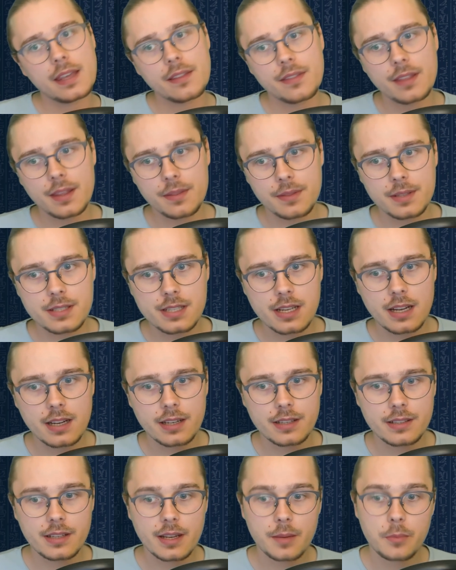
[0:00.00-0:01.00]
that this
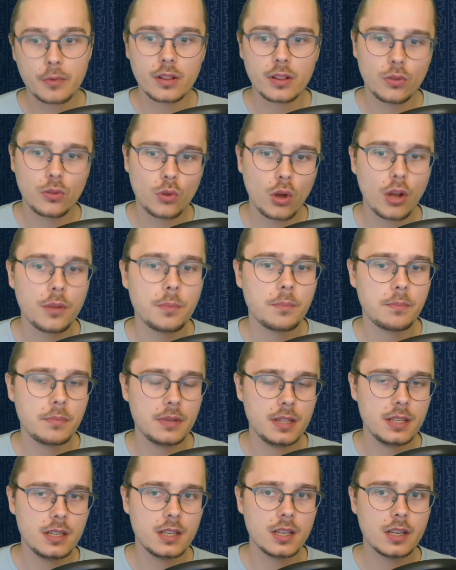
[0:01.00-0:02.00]
archetype will not
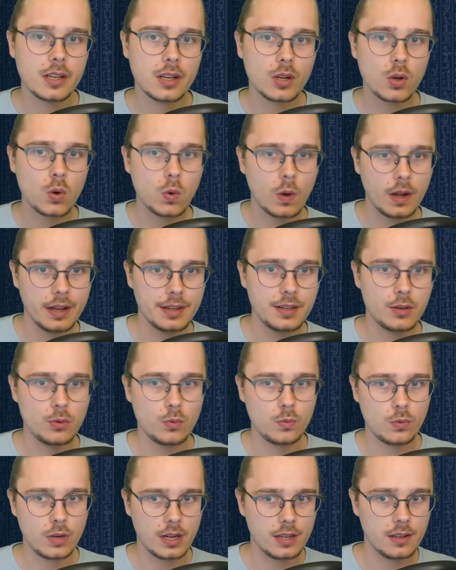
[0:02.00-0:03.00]
be quite
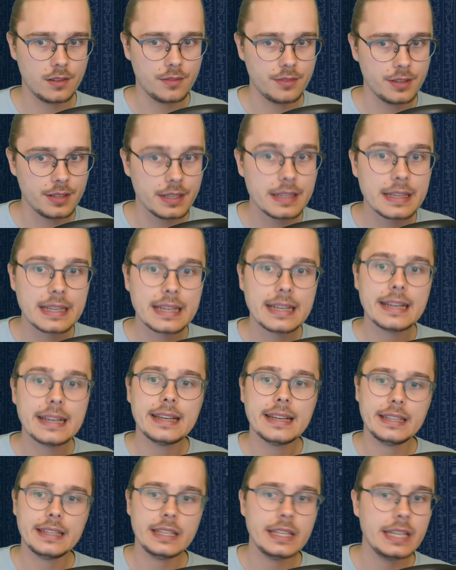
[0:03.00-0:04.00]
relevant
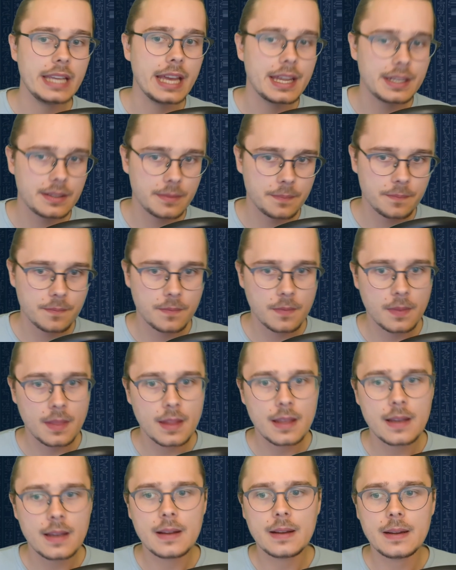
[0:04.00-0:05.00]
yet.
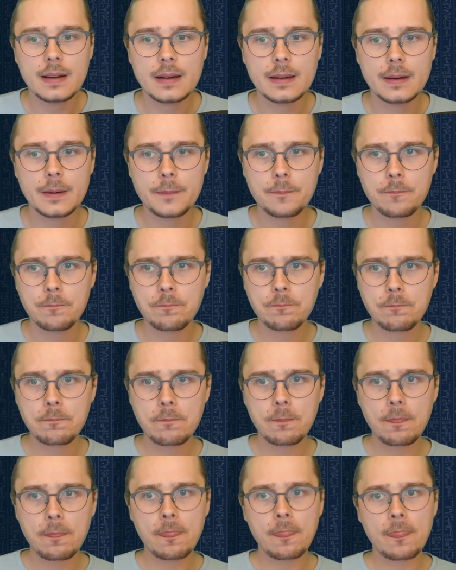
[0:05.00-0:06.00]

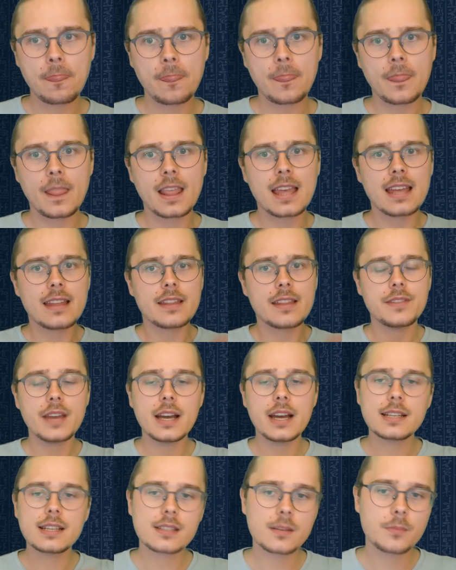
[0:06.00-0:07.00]

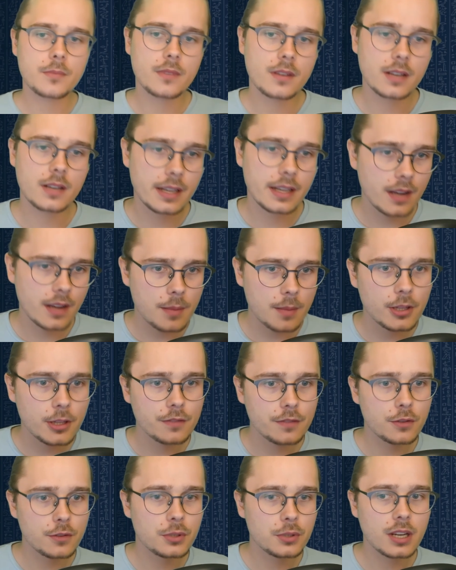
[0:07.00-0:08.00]
There are a couple
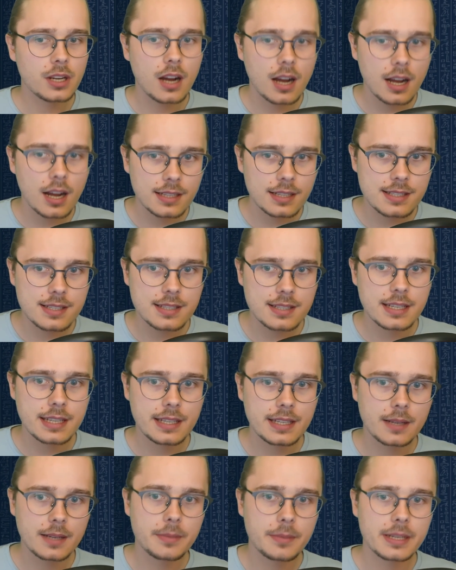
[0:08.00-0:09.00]
of good cards
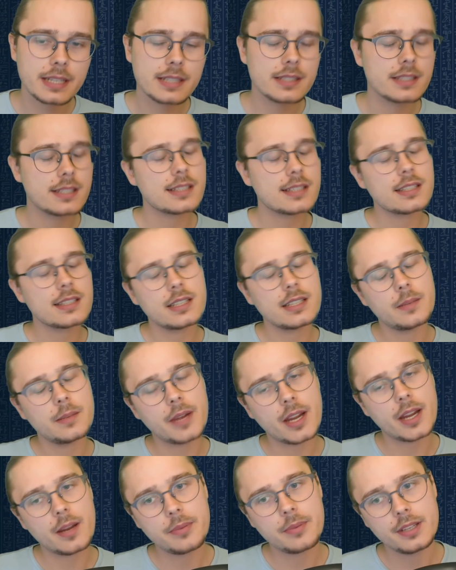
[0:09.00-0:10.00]
here, but it's, in
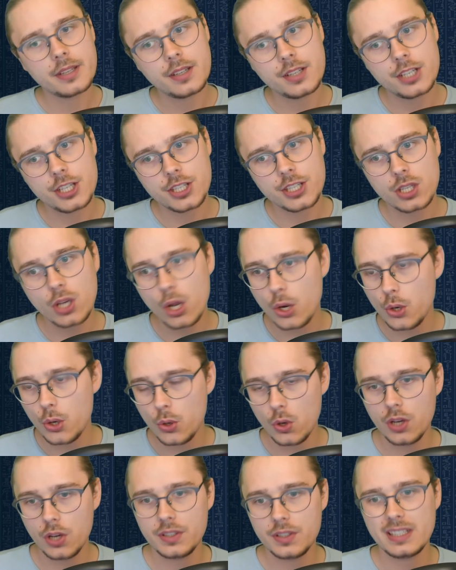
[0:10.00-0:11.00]
my opinion, just
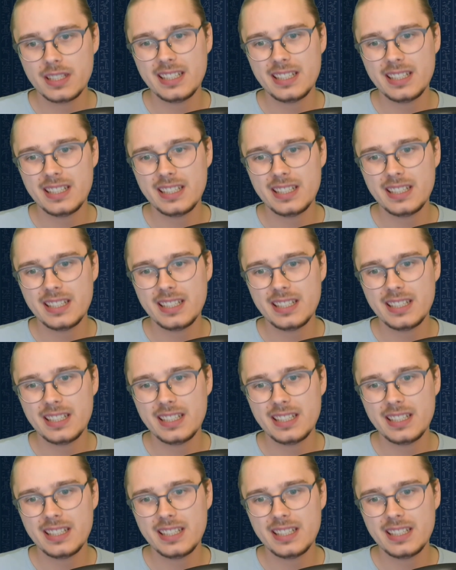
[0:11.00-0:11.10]
not